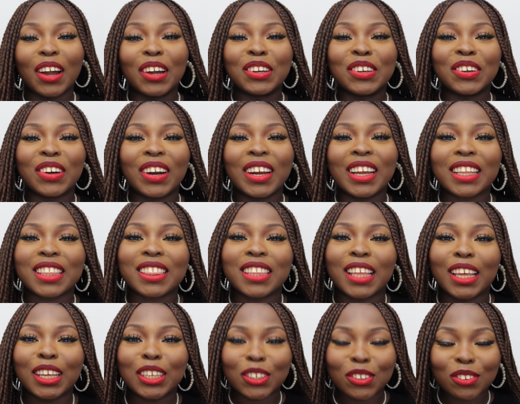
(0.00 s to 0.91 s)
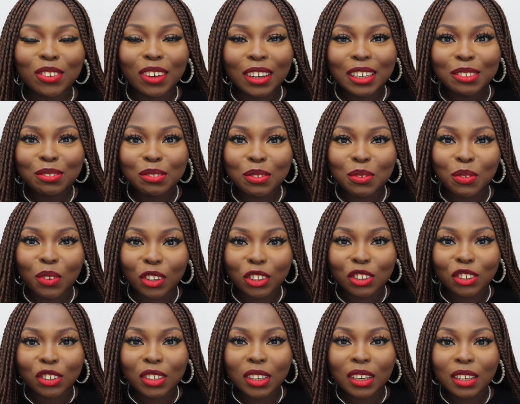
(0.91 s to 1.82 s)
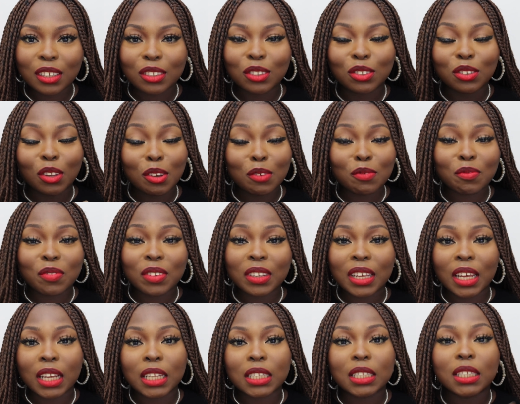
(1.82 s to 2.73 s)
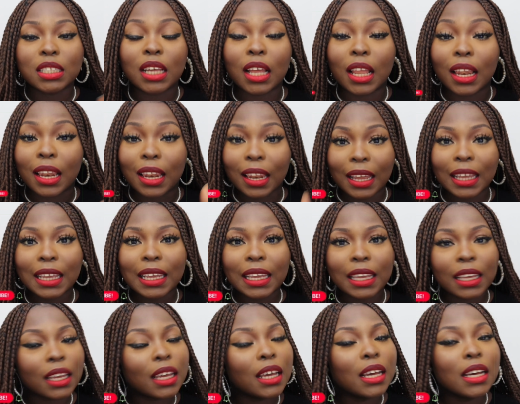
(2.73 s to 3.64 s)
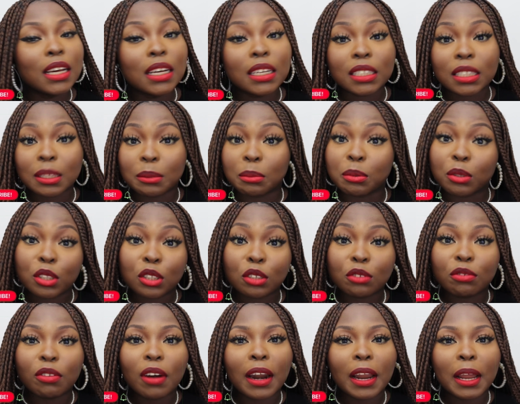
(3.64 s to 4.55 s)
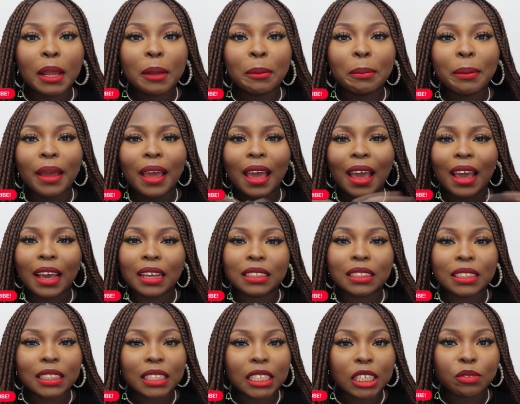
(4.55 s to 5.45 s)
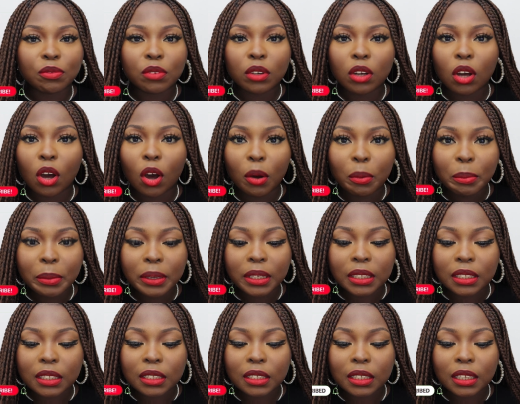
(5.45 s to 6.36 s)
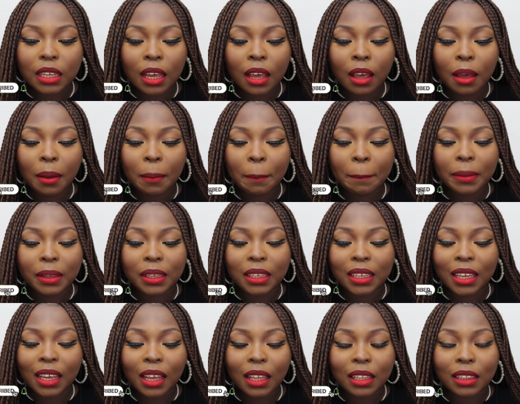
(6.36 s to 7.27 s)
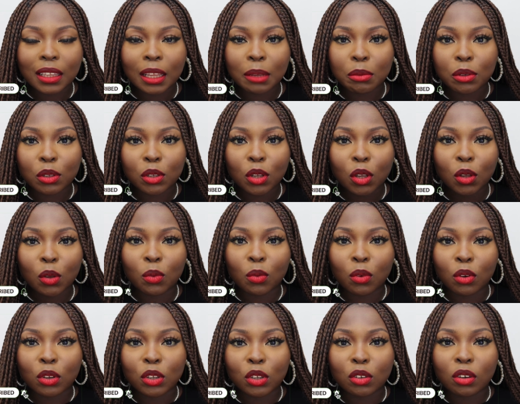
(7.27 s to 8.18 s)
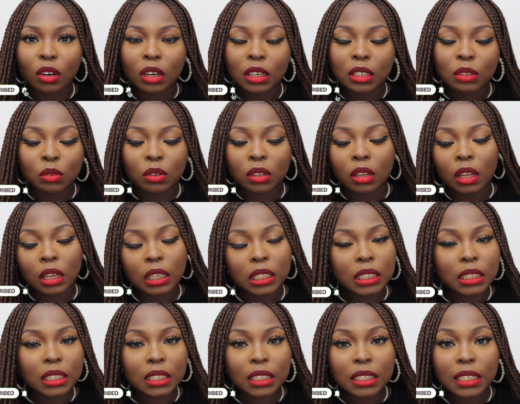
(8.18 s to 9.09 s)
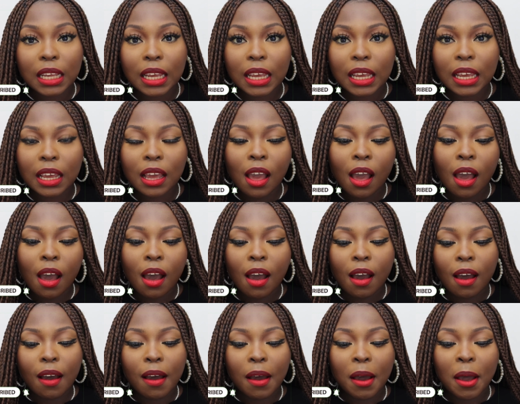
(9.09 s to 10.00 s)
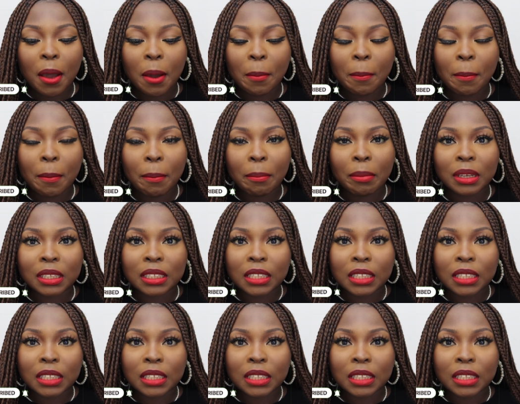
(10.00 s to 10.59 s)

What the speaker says: Alright, thank you guys for watching. Don't forget to like, subscribe and leave a comment. Yeah, let me know what you guys would like to see. My